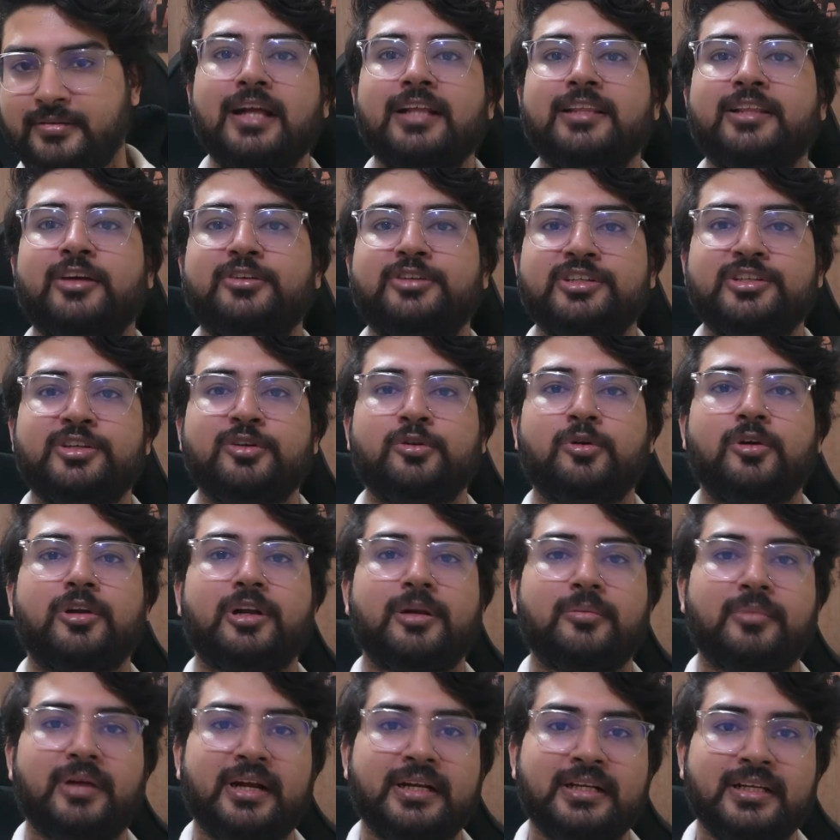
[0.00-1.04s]
Now, just a quick
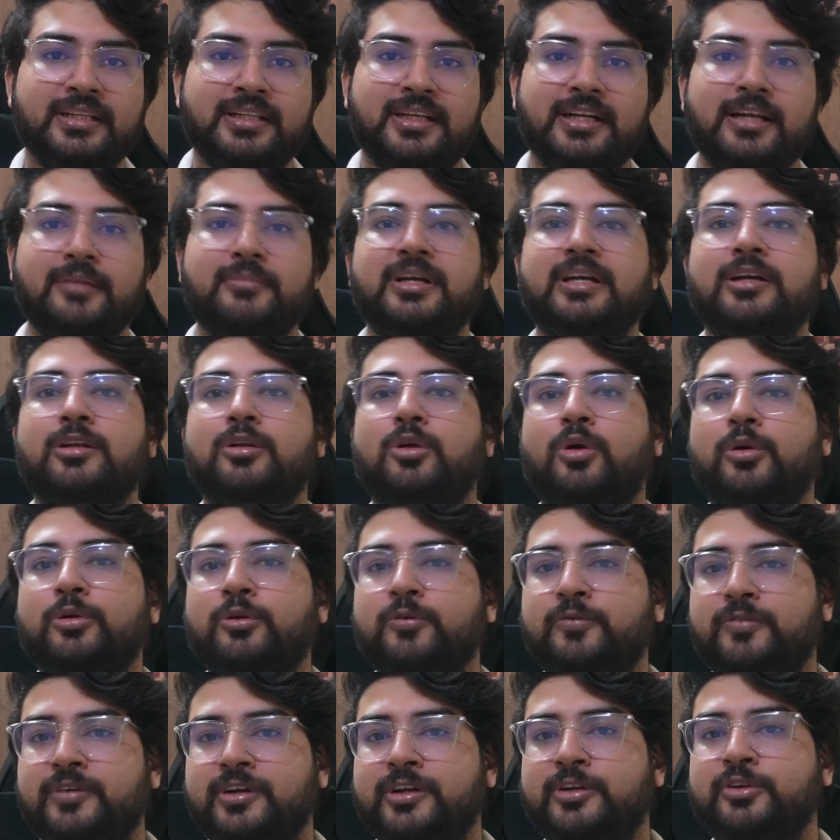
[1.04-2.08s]
reminder that I make a lot
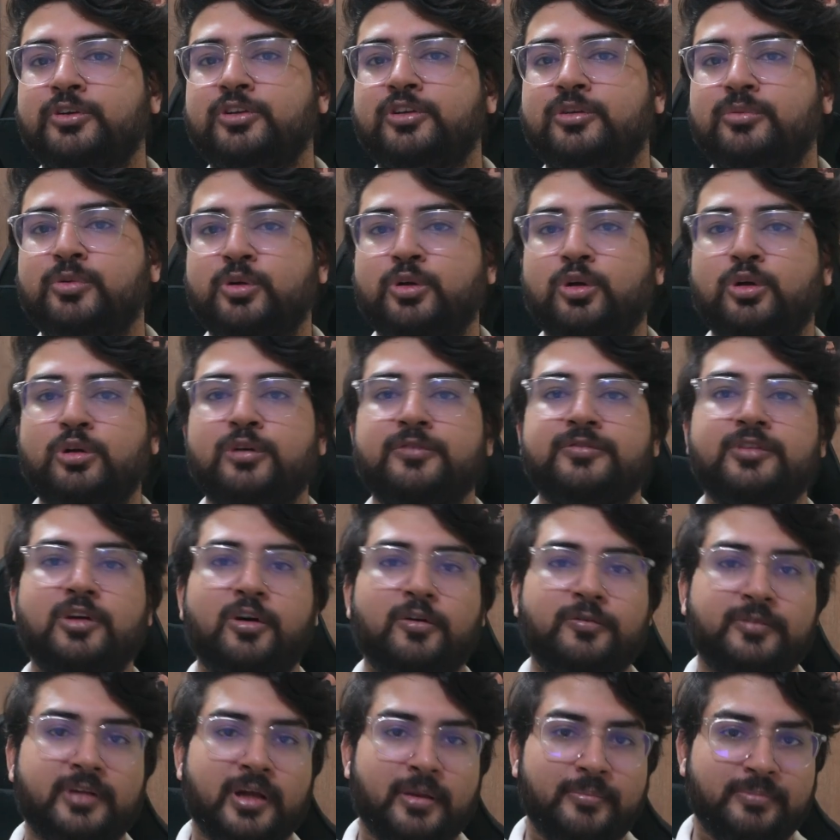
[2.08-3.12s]
of videos about all of the
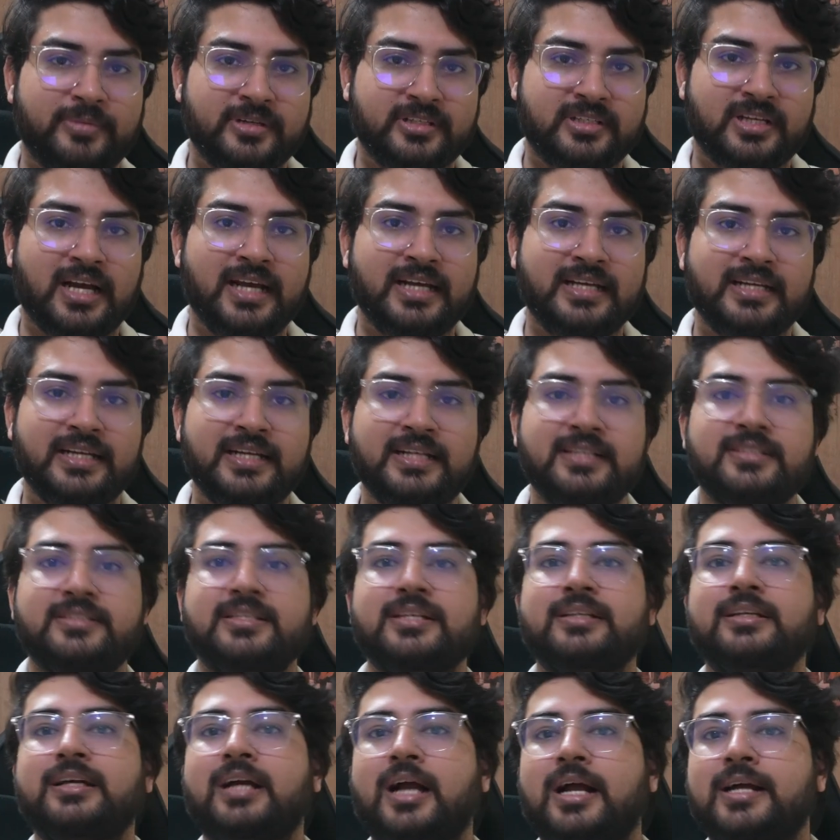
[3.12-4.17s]
off-campus hirings
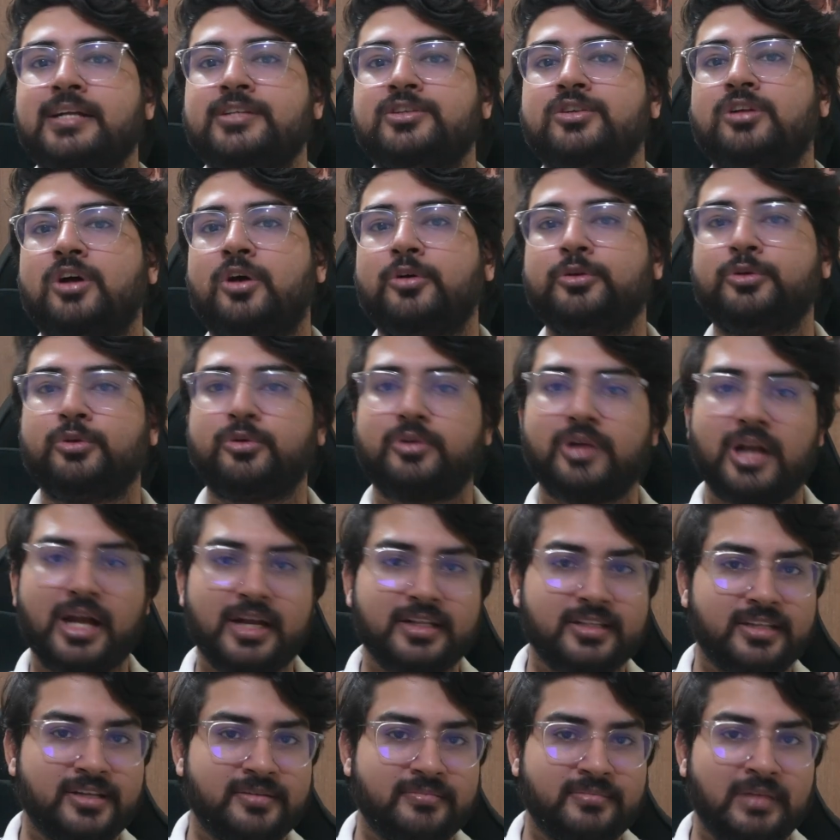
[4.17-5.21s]
and guides on how to crack
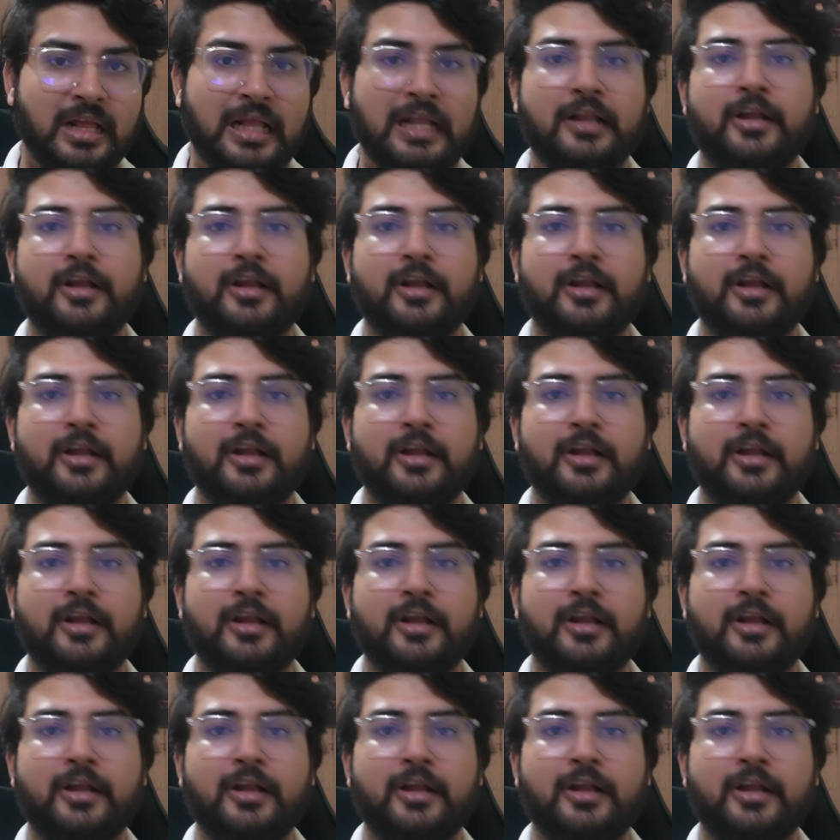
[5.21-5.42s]
them.